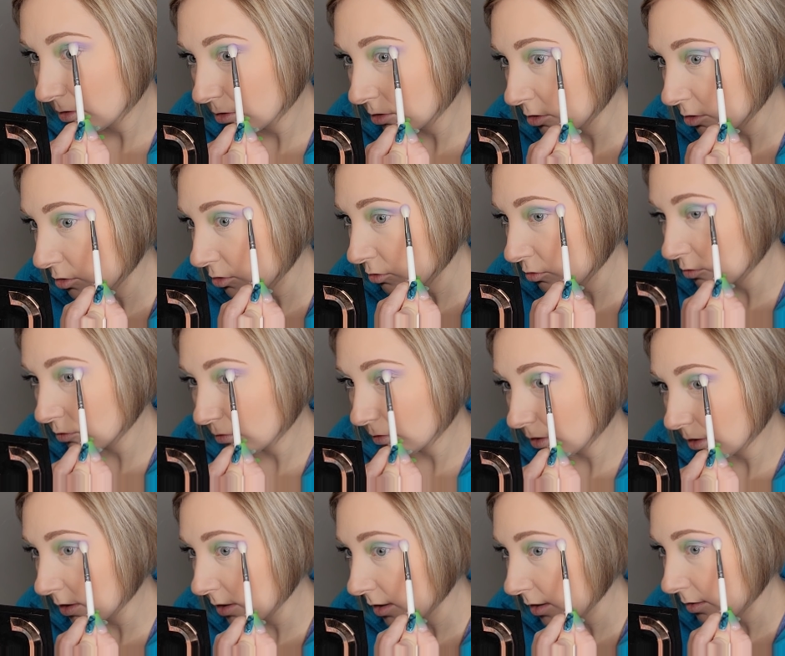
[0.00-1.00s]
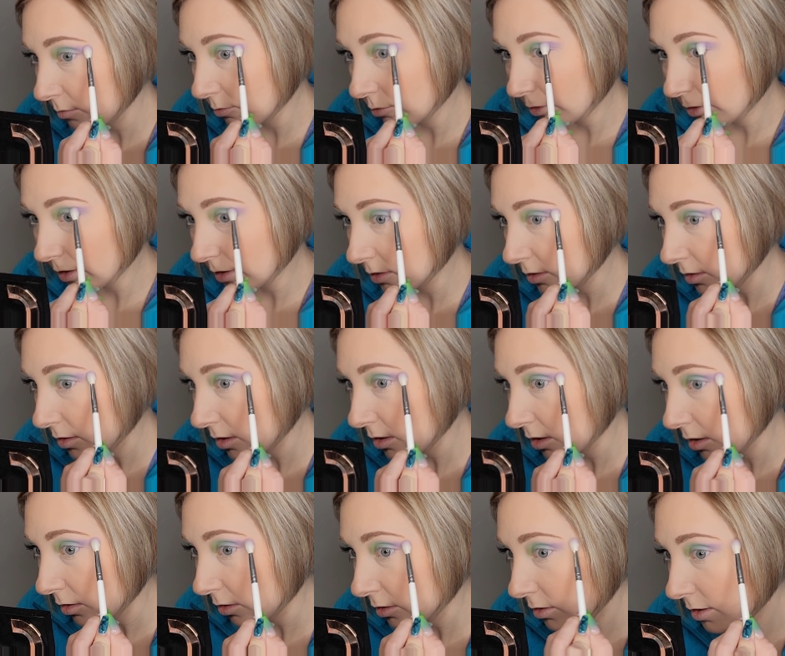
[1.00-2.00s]
to truly like bring the
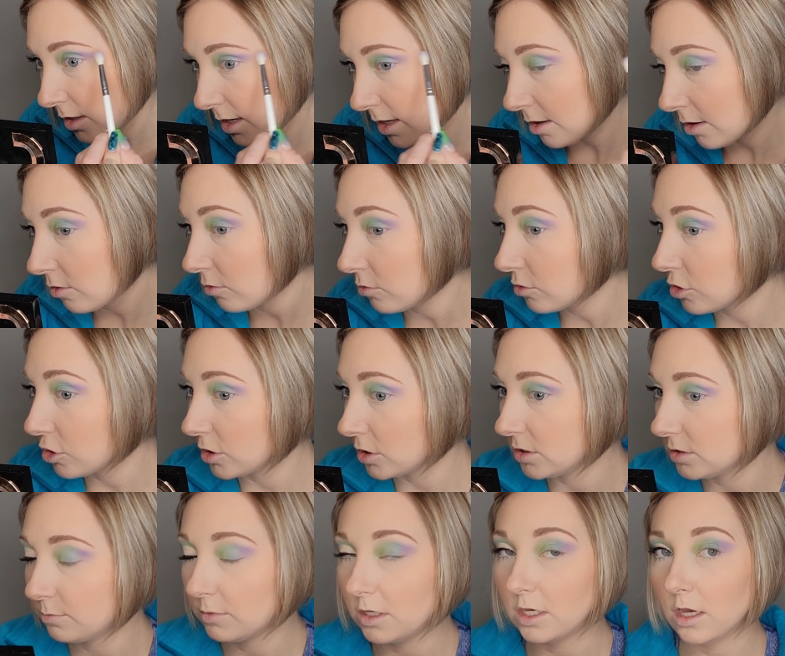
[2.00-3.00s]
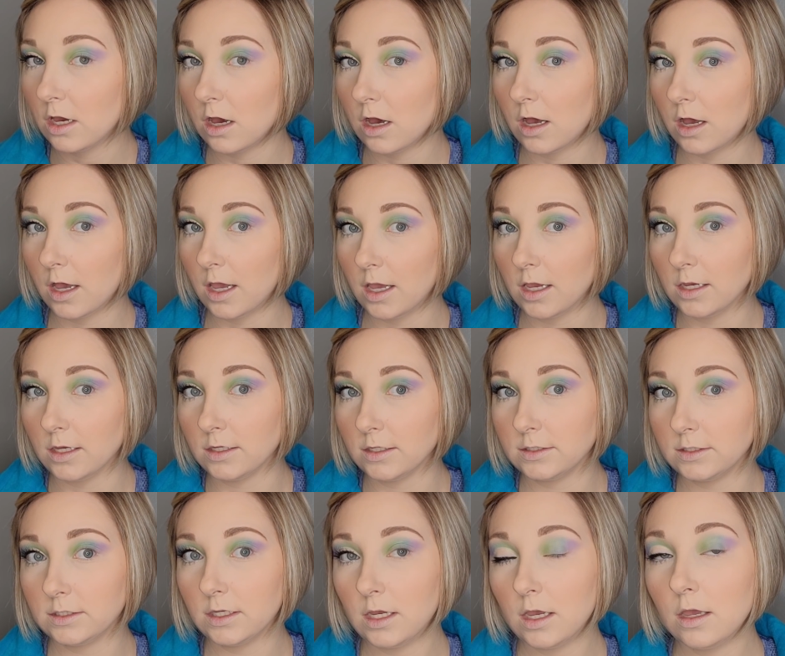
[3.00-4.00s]
color out, just
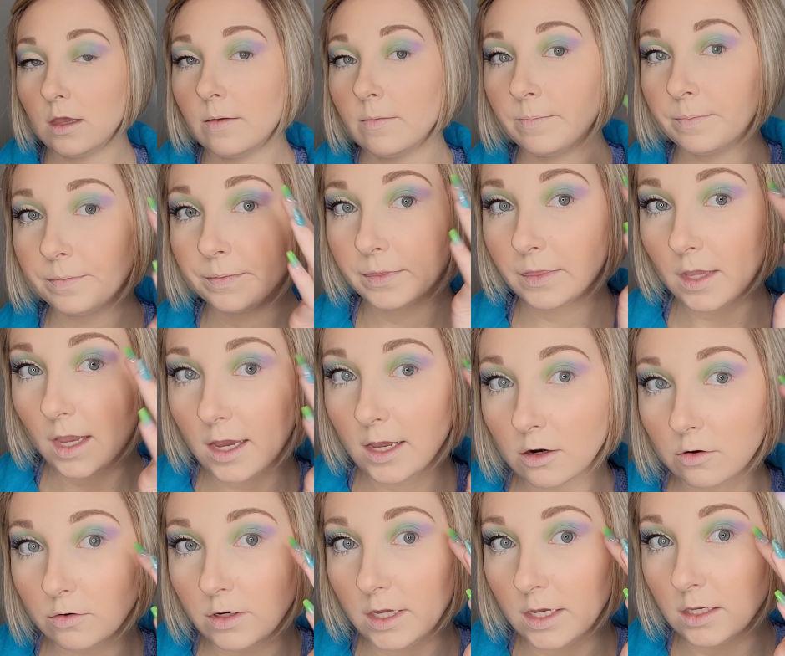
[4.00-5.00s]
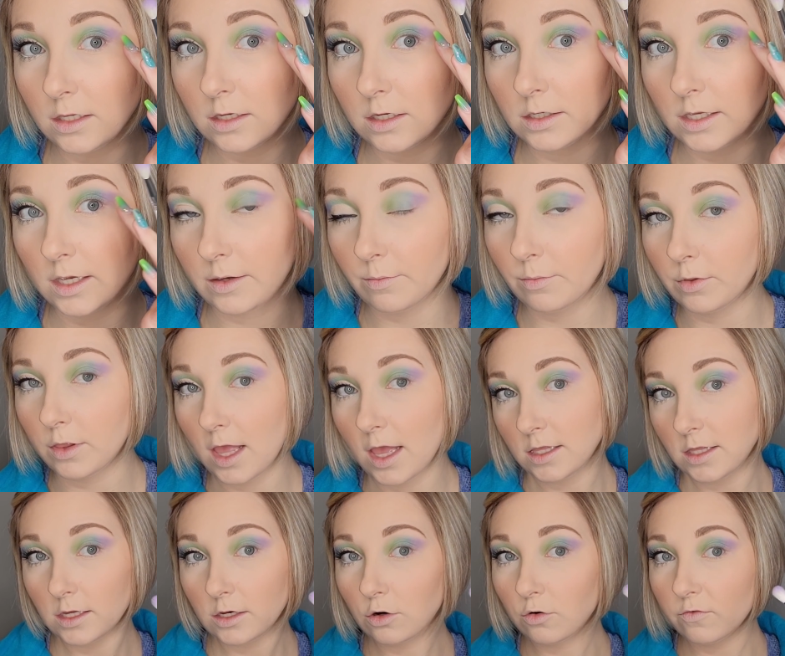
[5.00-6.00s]
because I don't need to like
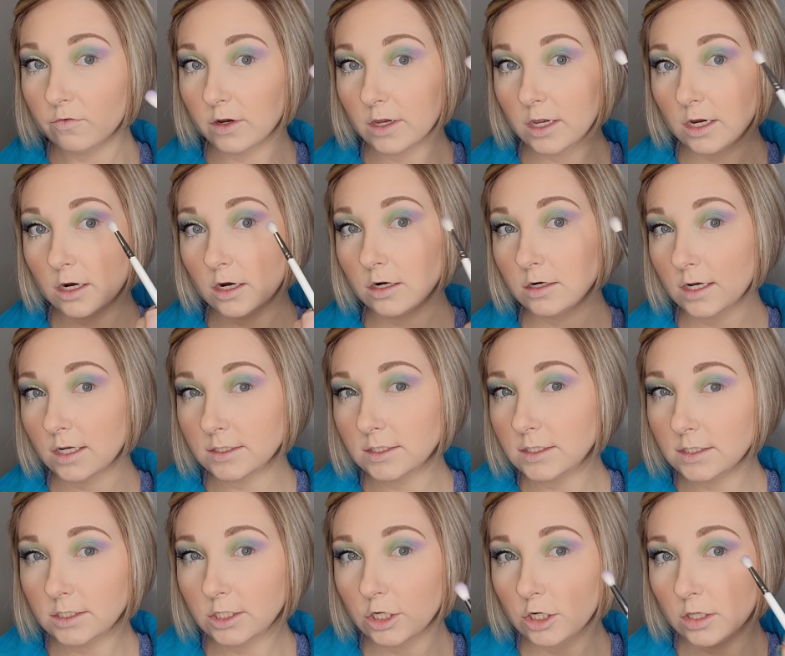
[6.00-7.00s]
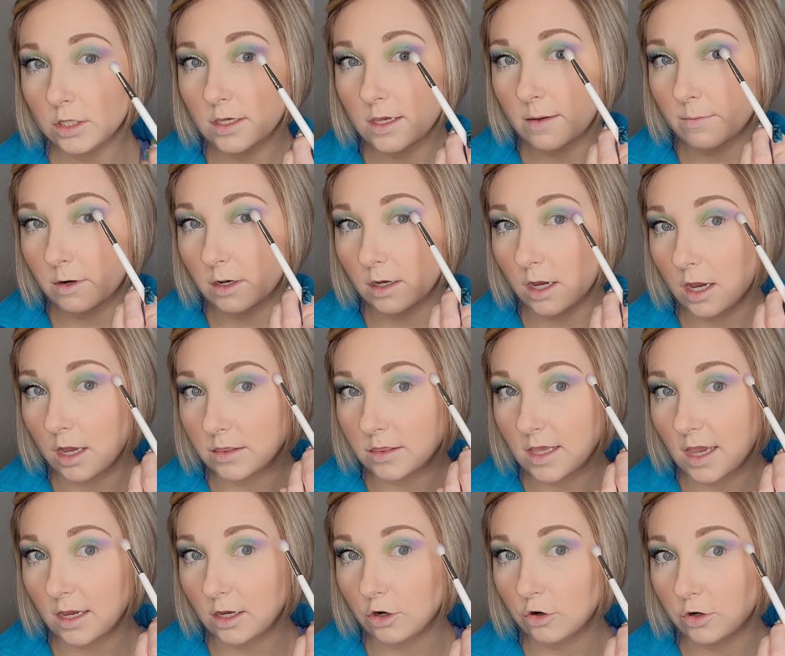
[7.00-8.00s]
blend it over here necessarily. I'm gonna cut
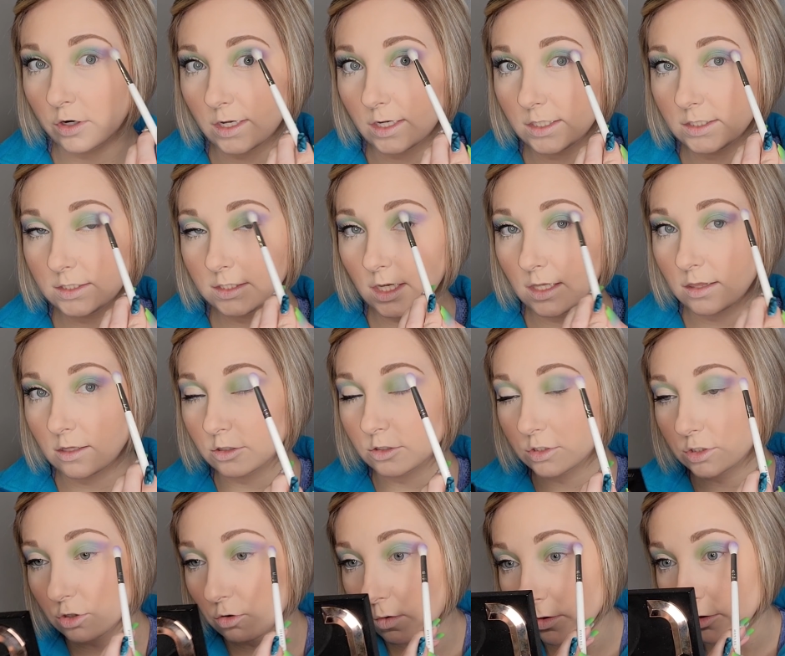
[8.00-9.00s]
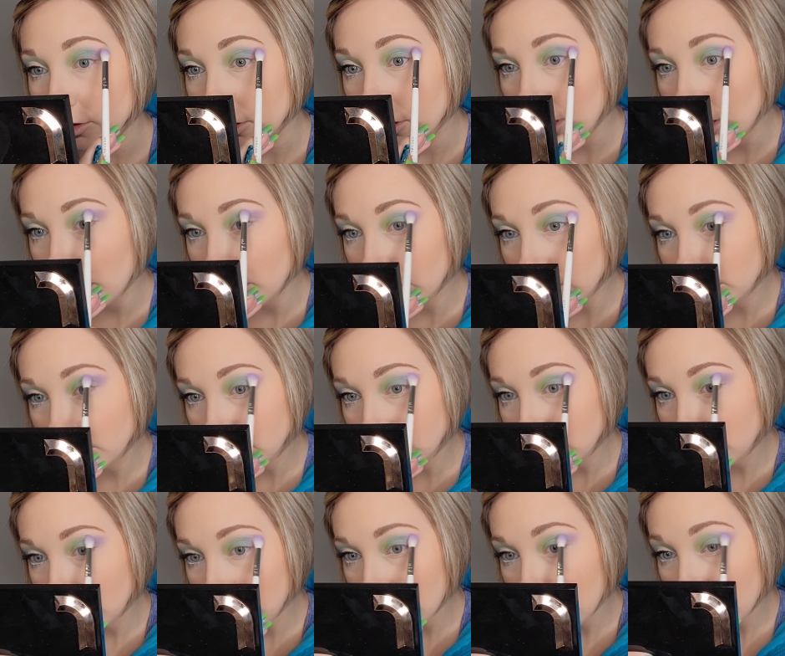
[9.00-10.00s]
that crease and there's no other colors
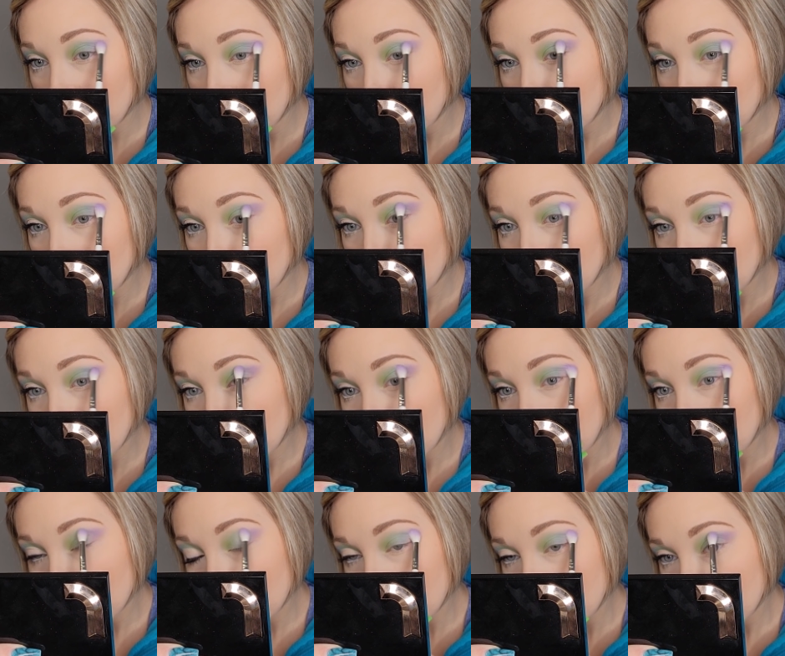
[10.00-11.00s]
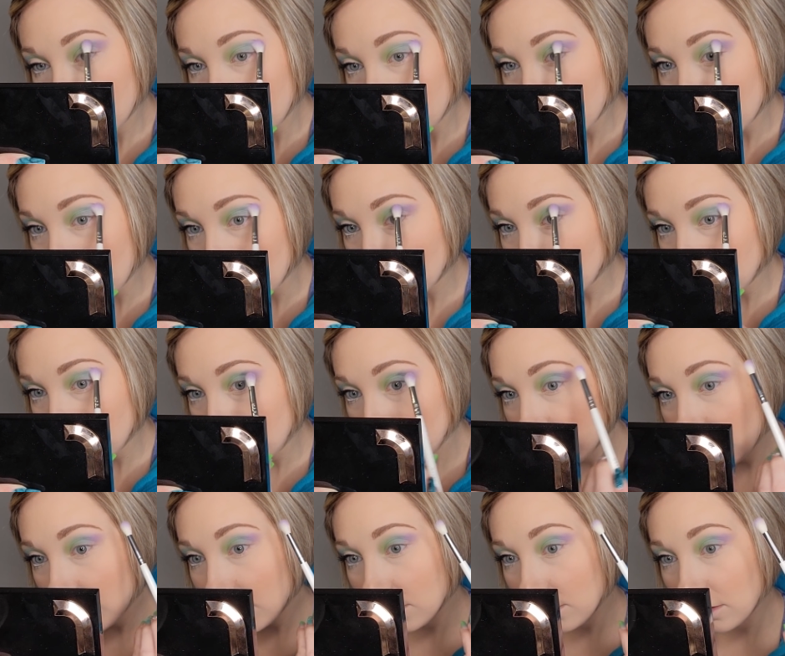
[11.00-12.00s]
to like mesh it
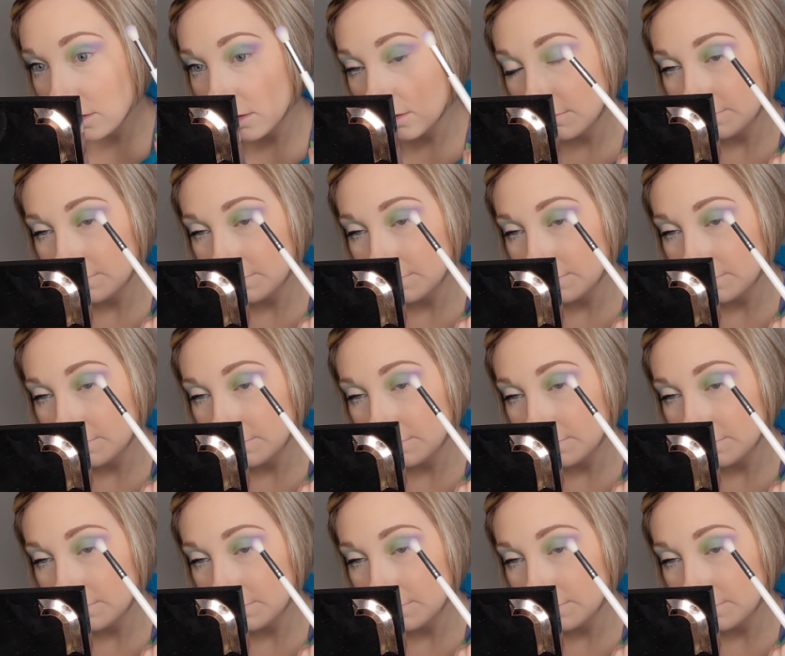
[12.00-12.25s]
with.